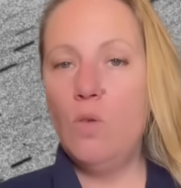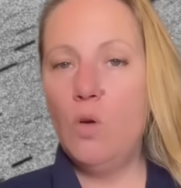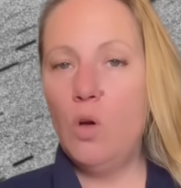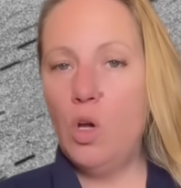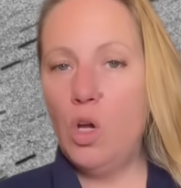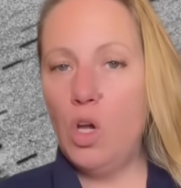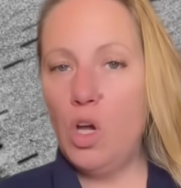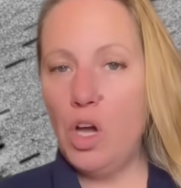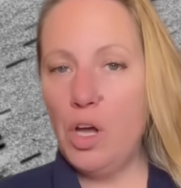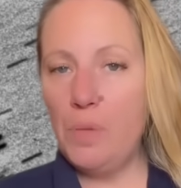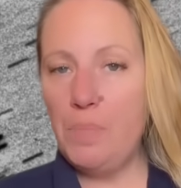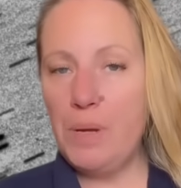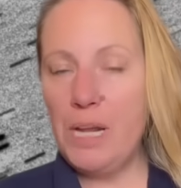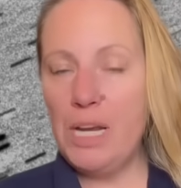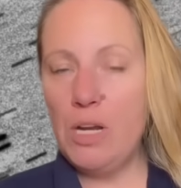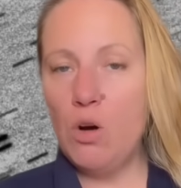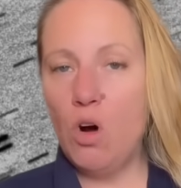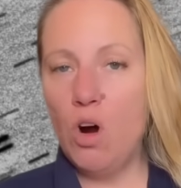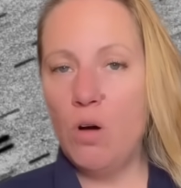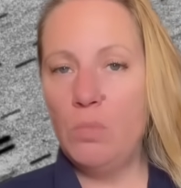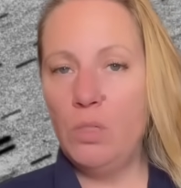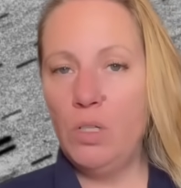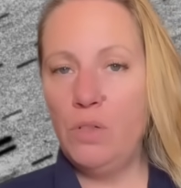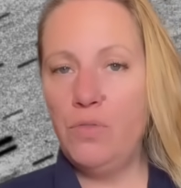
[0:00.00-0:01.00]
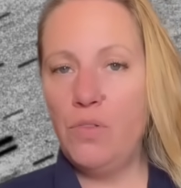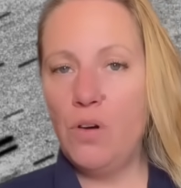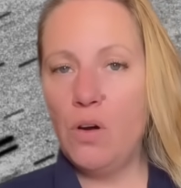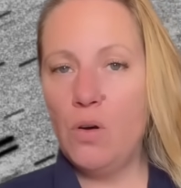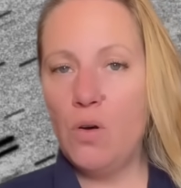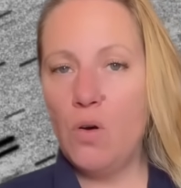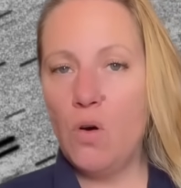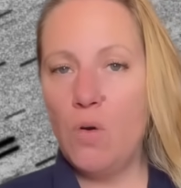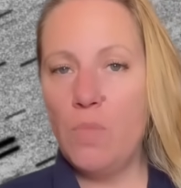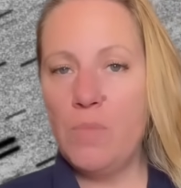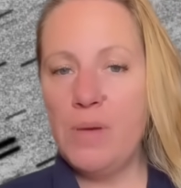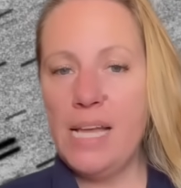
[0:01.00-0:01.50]
Could be normal for
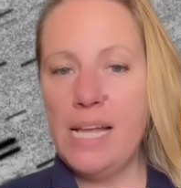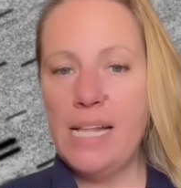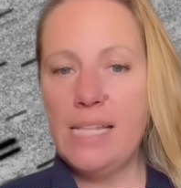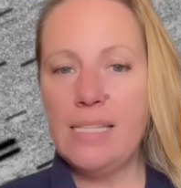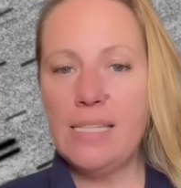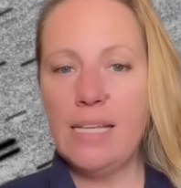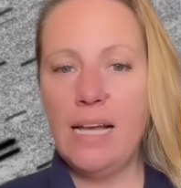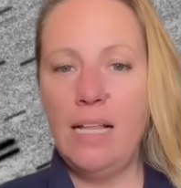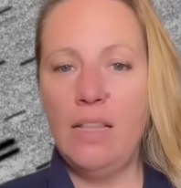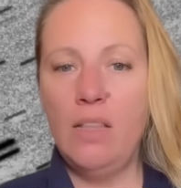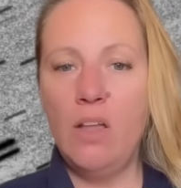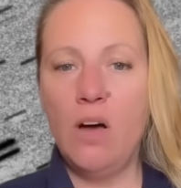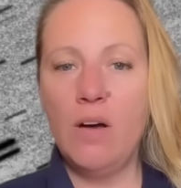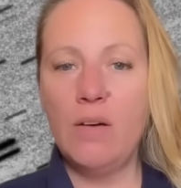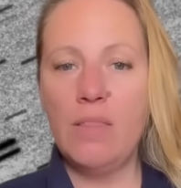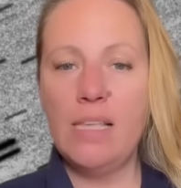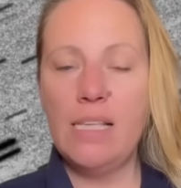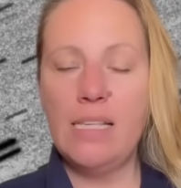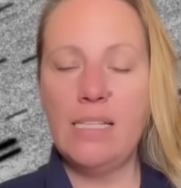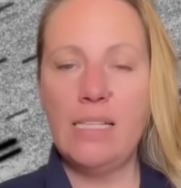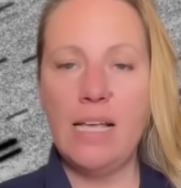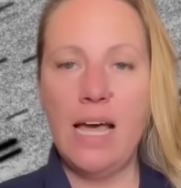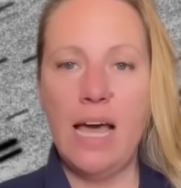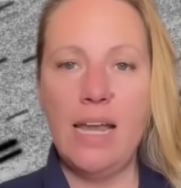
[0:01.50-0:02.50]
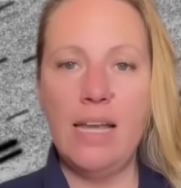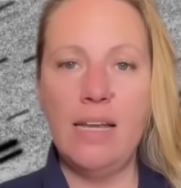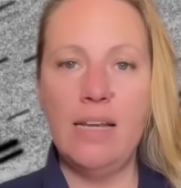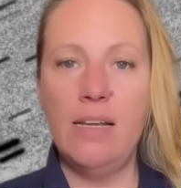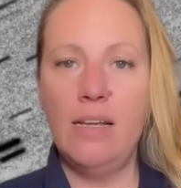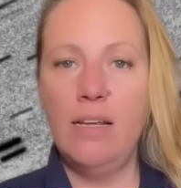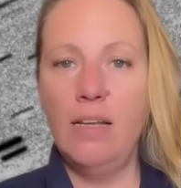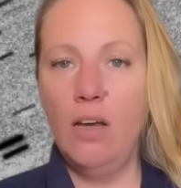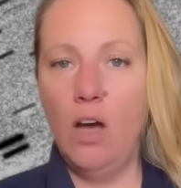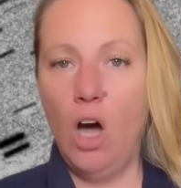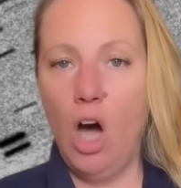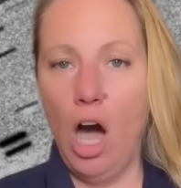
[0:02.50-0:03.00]
comets along the
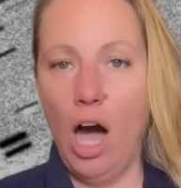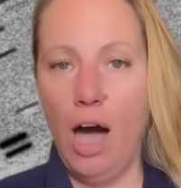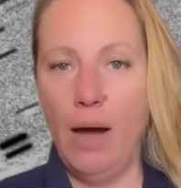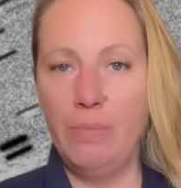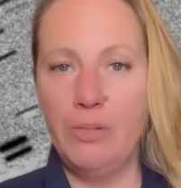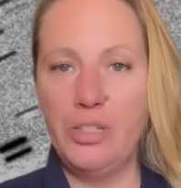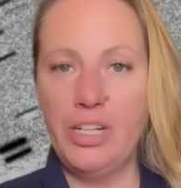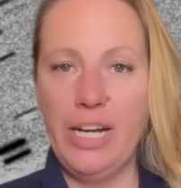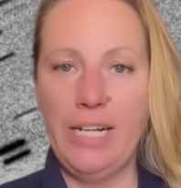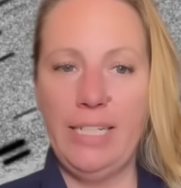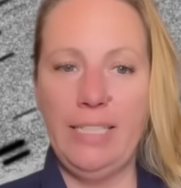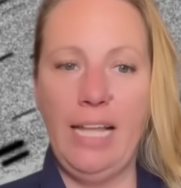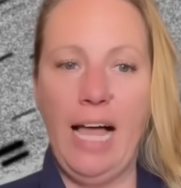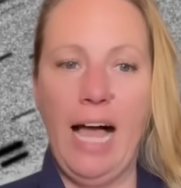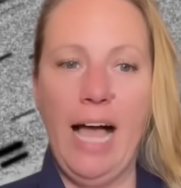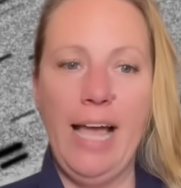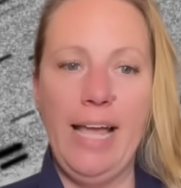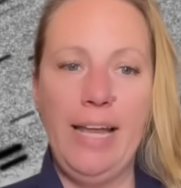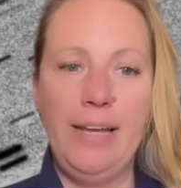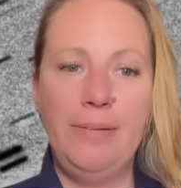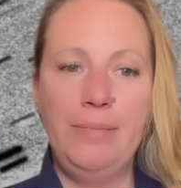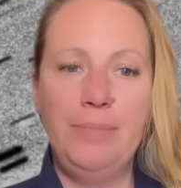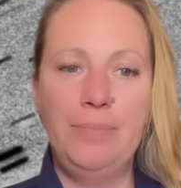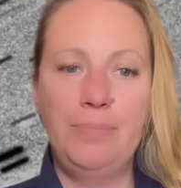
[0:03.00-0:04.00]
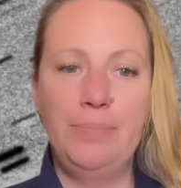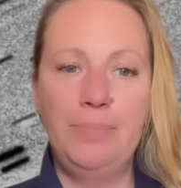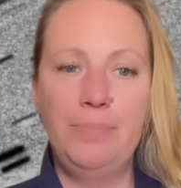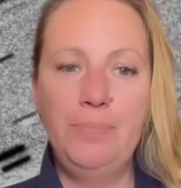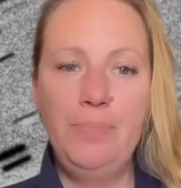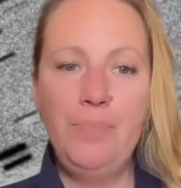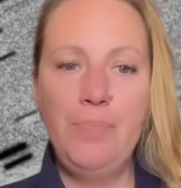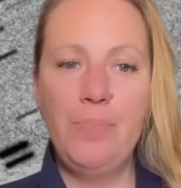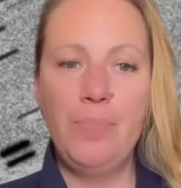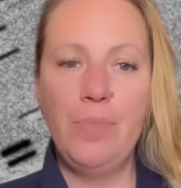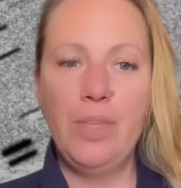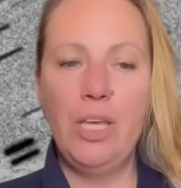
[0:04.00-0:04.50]
sun object line.
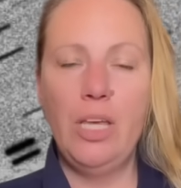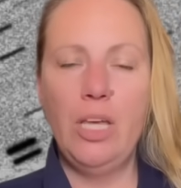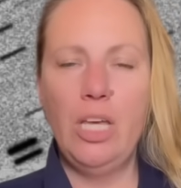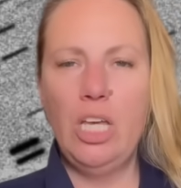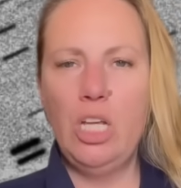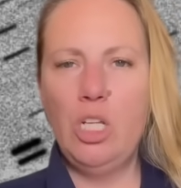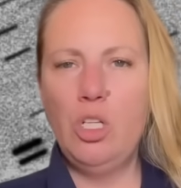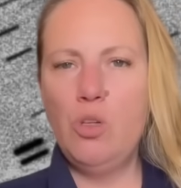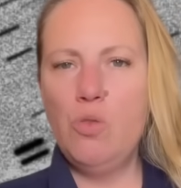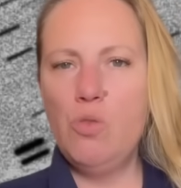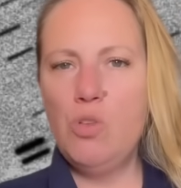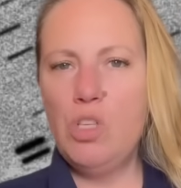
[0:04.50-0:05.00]
Two